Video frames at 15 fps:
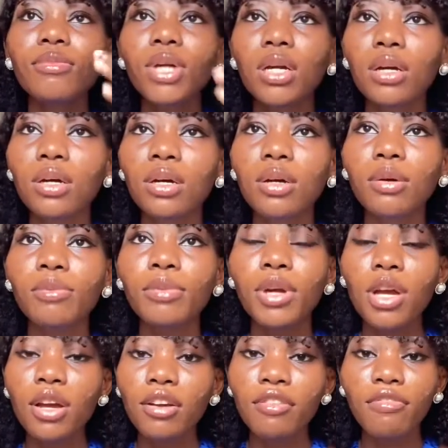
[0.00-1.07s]
um,
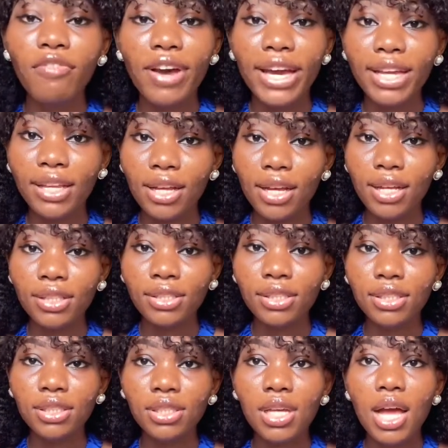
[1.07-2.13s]

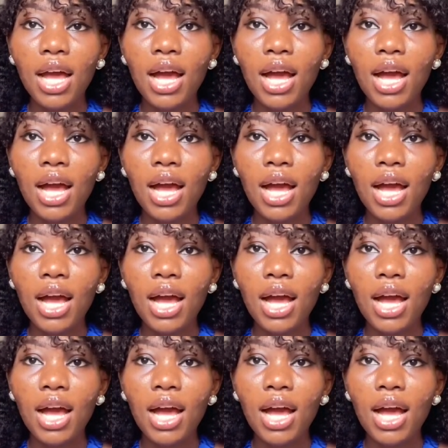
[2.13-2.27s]
finance